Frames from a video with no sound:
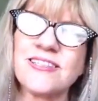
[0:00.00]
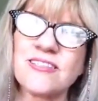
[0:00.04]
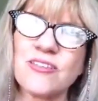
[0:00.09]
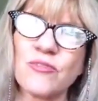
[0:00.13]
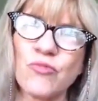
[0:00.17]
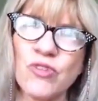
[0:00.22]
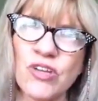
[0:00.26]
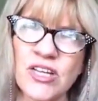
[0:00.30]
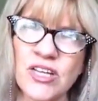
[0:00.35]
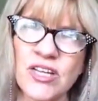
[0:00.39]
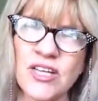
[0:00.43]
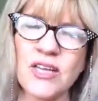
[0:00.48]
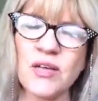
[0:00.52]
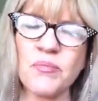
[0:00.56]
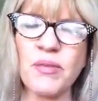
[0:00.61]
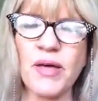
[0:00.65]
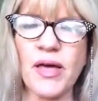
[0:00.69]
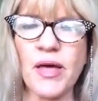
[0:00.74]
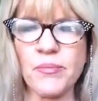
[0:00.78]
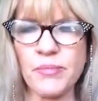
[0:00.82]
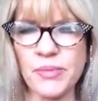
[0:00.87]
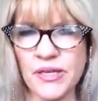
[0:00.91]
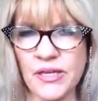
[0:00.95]
It's really
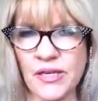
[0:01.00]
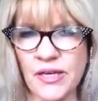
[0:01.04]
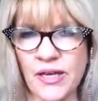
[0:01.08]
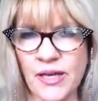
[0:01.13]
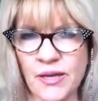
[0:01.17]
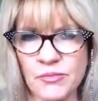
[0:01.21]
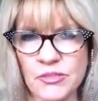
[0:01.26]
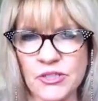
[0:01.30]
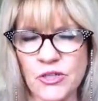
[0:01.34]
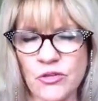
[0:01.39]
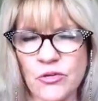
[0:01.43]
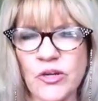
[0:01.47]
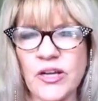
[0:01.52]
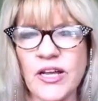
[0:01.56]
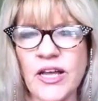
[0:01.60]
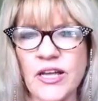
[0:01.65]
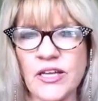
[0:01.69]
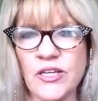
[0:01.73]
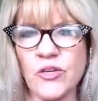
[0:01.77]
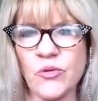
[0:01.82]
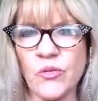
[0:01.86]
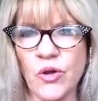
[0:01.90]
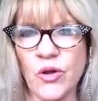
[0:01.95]
about being able to
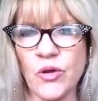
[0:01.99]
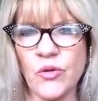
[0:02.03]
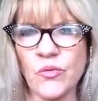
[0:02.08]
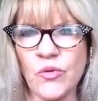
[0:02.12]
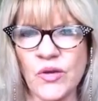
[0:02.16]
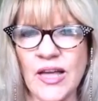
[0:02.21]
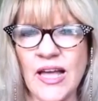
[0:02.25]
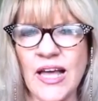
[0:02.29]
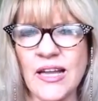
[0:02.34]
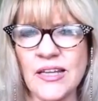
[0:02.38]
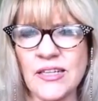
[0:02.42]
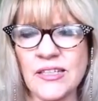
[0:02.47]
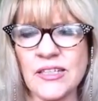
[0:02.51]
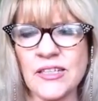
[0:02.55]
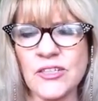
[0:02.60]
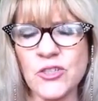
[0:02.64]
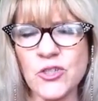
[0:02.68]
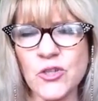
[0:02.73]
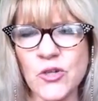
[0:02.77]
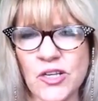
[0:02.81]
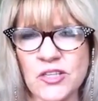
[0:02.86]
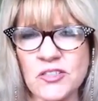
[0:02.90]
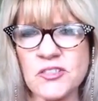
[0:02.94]
create your own reality
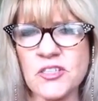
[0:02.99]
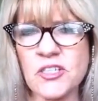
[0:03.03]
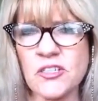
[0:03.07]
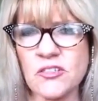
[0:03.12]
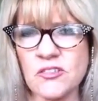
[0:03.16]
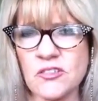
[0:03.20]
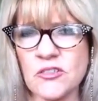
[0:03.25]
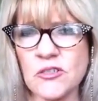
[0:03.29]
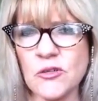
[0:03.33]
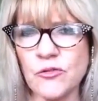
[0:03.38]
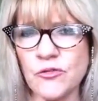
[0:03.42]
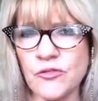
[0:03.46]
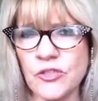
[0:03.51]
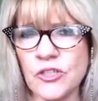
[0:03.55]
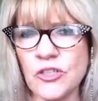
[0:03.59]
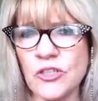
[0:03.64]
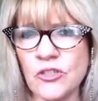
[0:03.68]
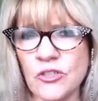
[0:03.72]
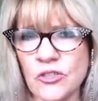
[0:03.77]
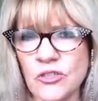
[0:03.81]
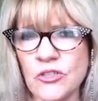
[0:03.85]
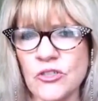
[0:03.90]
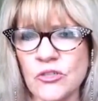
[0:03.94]
and trusting yourself that
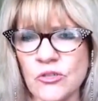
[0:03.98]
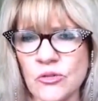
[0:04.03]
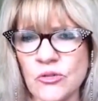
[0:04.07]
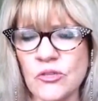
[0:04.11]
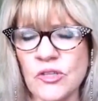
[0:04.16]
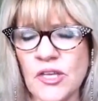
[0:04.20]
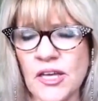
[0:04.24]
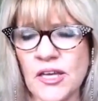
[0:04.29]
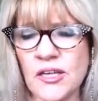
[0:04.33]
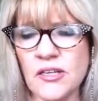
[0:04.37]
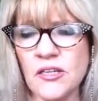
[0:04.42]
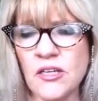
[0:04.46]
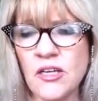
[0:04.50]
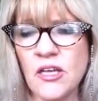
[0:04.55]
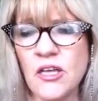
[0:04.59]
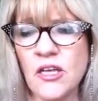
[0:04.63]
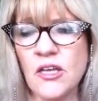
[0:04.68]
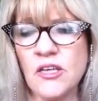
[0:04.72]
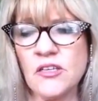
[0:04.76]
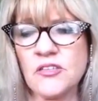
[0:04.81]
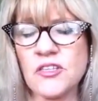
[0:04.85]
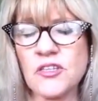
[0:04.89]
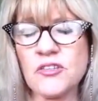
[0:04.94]
you can do that.
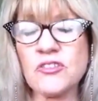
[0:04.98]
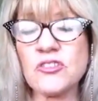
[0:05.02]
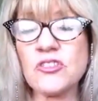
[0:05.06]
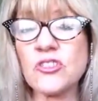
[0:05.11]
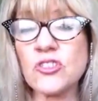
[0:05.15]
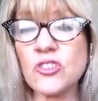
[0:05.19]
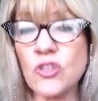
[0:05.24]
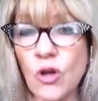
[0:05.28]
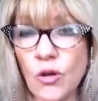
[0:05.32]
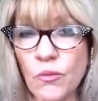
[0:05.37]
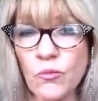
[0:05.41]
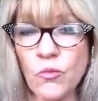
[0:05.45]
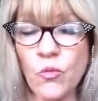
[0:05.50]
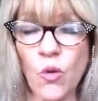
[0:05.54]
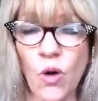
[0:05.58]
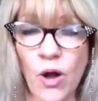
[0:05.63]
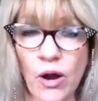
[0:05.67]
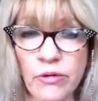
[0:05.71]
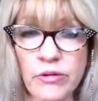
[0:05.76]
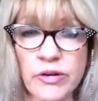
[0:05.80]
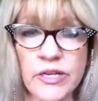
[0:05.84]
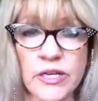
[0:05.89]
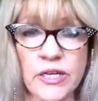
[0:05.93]
So stop
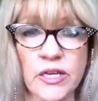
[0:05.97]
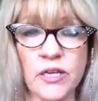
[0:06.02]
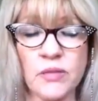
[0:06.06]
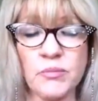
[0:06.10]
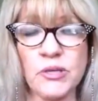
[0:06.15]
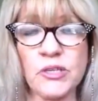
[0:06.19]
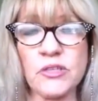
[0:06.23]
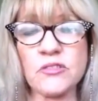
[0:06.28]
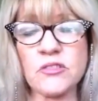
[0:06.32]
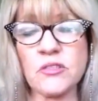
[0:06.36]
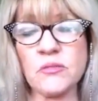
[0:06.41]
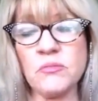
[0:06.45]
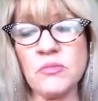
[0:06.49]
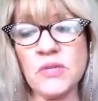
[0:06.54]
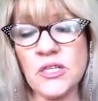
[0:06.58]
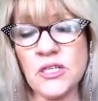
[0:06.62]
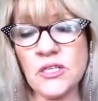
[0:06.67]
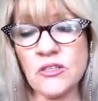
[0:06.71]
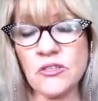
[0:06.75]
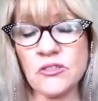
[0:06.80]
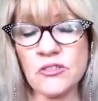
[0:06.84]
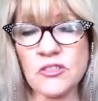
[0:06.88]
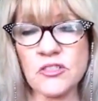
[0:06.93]
worrying, because the
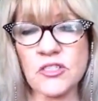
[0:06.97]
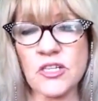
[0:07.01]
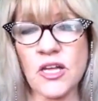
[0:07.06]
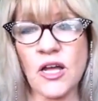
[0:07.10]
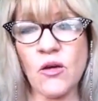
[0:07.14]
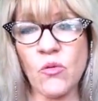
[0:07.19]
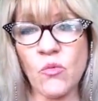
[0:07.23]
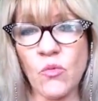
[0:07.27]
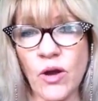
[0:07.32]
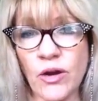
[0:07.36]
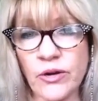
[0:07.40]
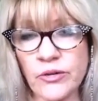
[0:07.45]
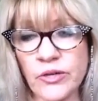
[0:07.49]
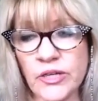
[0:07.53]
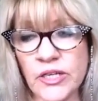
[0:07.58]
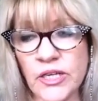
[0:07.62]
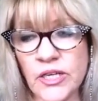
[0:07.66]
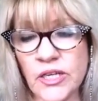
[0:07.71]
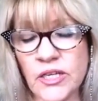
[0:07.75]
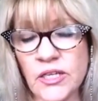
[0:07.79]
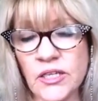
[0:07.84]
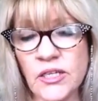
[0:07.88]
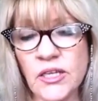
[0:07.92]
minute you start
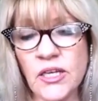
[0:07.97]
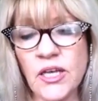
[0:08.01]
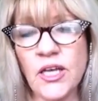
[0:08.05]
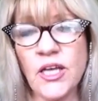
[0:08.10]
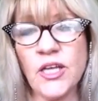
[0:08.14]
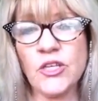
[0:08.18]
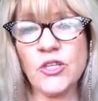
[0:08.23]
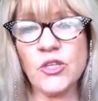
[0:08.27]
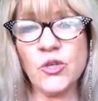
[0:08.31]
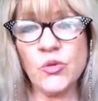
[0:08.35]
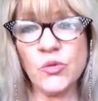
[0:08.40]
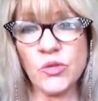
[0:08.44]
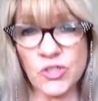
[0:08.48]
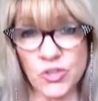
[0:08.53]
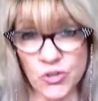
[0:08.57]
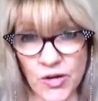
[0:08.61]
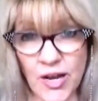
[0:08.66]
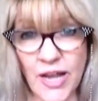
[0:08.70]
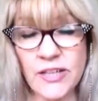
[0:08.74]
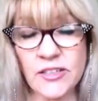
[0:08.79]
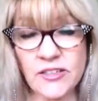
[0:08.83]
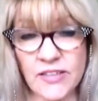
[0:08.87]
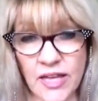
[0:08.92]
worrying, you
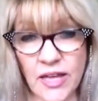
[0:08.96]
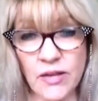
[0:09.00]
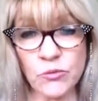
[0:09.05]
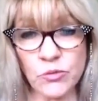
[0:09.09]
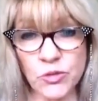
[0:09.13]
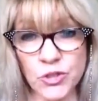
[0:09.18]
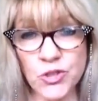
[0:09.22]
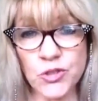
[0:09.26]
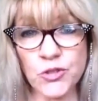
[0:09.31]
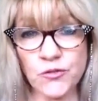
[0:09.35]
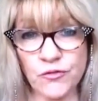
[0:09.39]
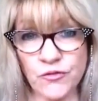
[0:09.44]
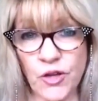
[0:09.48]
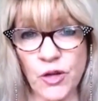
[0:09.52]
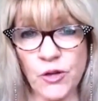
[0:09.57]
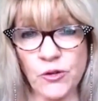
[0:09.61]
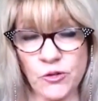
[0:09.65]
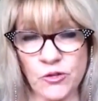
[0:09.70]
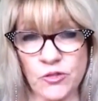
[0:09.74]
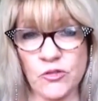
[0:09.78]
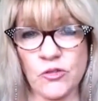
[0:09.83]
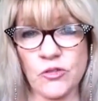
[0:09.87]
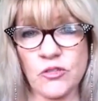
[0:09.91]
attract that which you
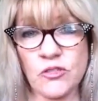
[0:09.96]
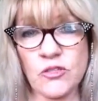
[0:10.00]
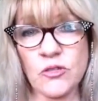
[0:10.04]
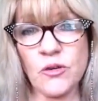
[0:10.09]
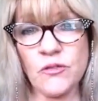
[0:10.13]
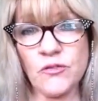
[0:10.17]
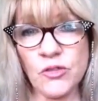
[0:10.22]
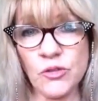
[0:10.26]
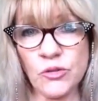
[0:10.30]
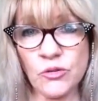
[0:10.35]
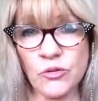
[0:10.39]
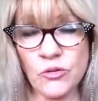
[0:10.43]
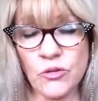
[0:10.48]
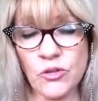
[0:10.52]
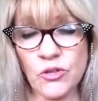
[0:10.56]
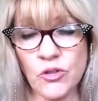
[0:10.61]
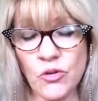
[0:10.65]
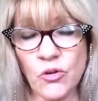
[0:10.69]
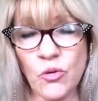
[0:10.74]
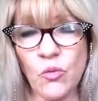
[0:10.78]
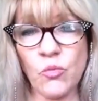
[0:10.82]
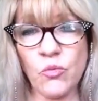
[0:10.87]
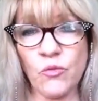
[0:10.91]
focus on. So if
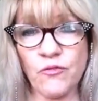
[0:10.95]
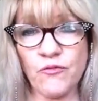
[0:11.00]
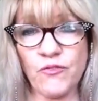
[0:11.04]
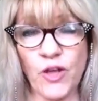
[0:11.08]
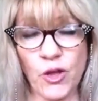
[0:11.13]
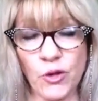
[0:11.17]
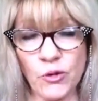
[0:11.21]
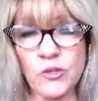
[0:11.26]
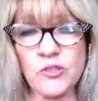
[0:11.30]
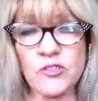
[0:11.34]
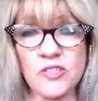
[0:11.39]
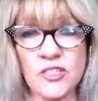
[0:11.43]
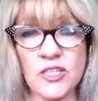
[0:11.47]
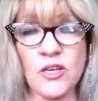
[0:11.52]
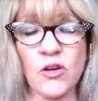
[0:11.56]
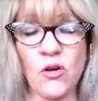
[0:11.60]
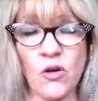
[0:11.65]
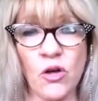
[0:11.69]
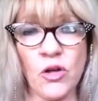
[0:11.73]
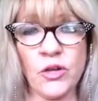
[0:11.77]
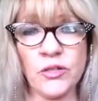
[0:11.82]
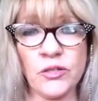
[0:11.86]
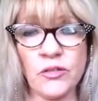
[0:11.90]
you're
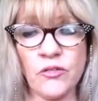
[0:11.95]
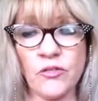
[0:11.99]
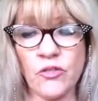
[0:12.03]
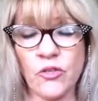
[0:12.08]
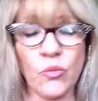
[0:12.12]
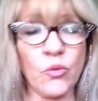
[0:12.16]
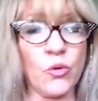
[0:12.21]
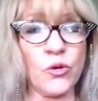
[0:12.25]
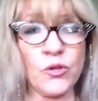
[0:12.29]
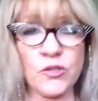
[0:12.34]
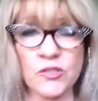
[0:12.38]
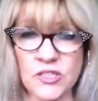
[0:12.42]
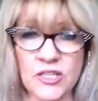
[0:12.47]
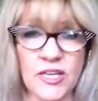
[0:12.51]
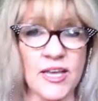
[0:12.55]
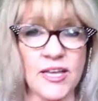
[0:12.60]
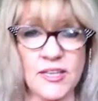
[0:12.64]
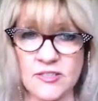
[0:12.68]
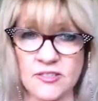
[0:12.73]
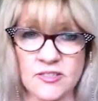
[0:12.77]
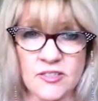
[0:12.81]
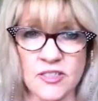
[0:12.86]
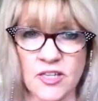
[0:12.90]
focusing on the worst
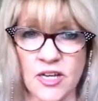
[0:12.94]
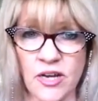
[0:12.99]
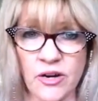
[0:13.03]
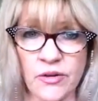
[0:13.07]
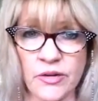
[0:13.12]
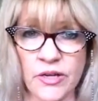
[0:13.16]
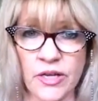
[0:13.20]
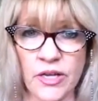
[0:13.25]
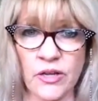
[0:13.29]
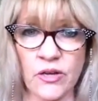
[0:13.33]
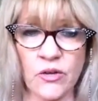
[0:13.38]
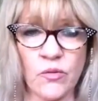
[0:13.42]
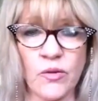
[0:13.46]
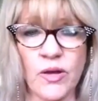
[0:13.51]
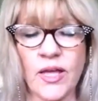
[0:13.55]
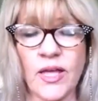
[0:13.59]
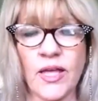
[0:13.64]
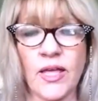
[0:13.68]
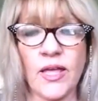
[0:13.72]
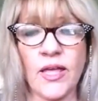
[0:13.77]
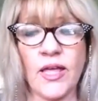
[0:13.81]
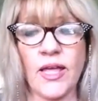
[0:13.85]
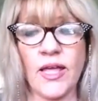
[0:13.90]
case scenario
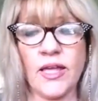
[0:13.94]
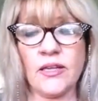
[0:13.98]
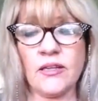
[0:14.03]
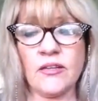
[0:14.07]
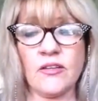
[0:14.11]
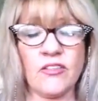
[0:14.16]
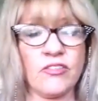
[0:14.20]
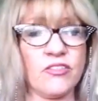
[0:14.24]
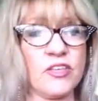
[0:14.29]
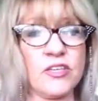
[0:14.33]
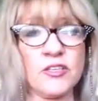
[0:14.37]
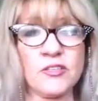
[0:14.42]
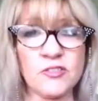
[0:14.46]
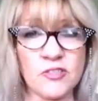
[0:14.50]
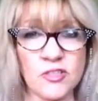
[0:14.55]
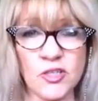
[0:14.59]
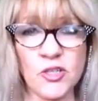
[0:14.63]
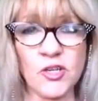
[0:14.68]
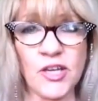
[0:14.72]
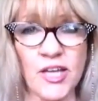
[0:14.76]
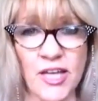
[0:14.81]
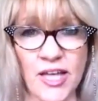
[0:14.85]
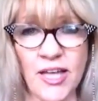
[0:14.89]
and the things
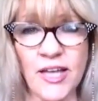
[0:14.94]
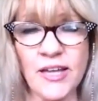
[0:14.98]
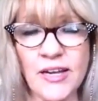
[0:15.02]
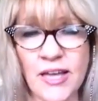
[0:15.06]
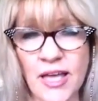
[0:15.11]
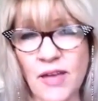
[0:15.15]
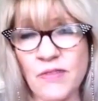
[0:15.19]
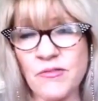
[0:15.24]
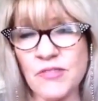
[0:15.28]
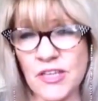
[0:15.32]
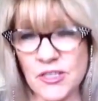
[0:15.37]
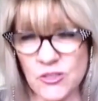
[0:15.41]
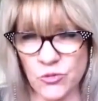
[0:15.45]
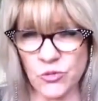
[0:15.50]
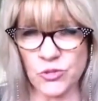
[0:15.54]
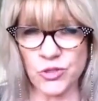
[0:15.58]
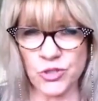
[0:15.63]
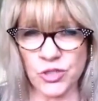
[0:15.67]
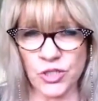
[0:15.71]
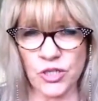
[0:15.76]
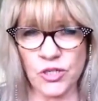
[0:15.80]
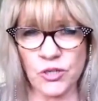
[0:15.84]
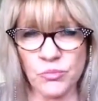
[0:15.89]
that you can't have, that's
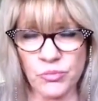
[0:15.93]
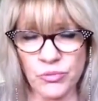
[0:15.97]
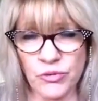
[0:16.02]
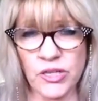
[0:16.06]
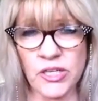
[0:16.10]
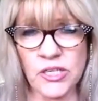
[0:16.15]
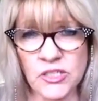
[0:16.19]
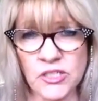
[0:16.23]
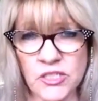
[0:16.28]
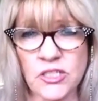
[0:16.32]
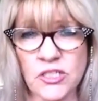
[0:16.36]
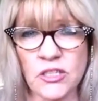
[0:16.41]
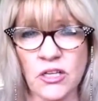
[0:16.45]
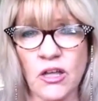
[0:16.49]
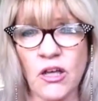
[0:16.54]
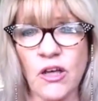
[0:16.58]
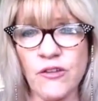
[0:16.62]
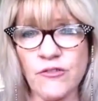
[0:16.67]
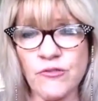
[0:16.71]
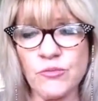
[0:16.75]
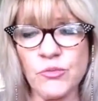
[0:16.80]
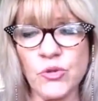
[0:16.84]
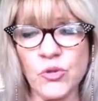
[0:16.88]
what you're going to bring into your
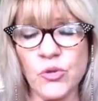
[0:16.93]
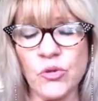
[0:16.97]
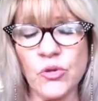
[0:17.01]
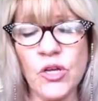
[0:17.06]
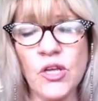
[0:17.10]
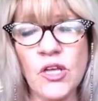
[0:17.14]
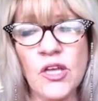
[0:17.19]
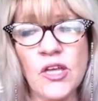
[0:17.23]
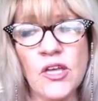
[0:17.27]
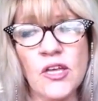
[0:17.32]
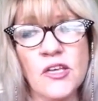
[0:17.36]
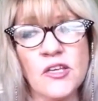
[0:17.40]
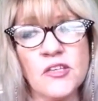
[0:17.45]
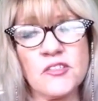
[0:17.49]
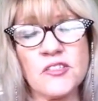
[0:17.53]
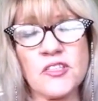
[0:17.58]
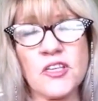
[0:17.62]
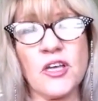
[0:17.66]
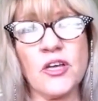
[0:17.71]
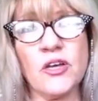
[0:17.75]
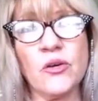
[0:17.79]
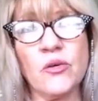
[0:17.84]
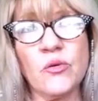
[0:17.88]
life more.
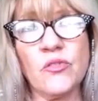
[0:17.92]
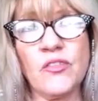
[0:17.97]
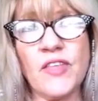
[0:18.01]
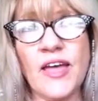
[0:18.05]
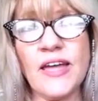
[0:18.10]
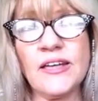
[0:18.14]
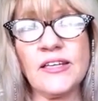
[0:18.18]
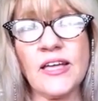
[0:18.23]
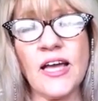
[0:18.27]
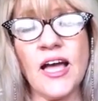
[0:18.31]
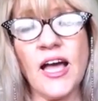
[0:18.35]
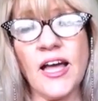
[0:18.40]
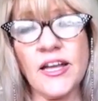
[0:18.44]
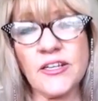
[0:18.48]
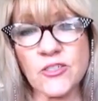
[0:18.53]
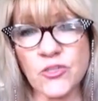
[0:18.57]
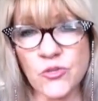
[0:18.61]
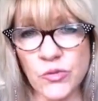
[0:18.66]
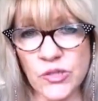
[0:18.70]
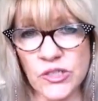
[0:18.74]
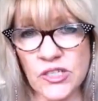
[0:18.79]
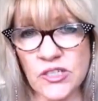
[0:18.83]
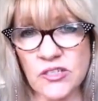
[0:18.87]
So that card
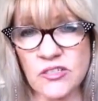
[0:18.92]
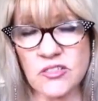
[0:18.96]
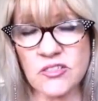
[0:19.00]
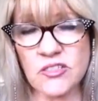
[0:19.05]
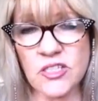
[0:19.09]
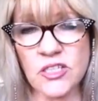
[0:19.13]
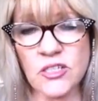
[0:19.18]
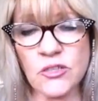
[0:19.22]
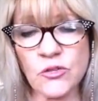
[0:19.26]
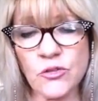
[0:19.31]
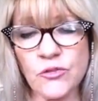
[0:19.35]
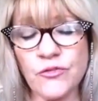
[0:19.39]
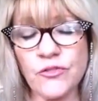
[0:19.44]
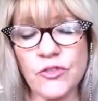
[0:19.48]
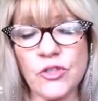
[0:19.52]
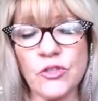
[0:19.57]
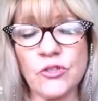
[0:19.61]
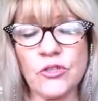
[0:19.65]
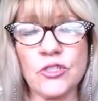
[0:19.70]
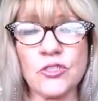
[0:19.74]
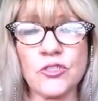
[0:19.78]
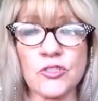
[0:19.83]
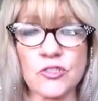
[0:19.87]
is really a signal for
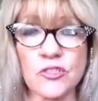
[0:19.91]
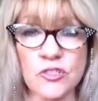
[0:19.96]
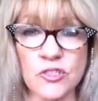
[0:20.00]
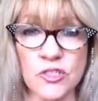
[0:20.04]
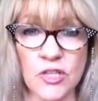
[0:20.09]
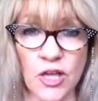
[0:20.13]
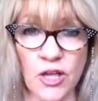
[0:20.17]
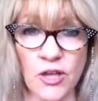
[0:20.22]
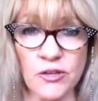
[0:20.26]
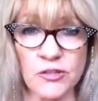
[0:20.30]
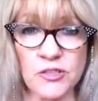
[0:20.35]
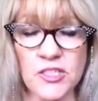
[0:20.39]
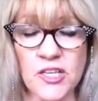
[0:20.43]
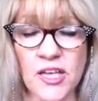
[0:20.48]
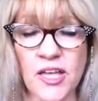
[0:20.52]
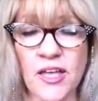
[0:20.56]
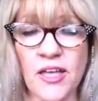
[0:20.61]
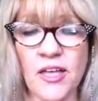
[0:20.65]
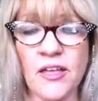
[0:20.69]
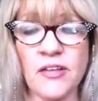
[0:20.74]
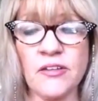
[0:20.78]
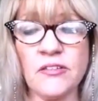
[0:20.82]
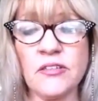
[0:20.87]
you to just slow
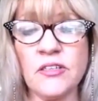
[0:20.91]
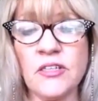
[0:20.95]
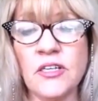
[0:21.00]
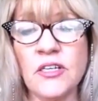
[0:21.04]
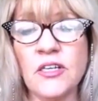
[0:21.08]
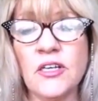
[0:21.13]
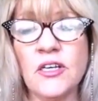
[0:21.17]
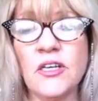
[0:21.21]
down.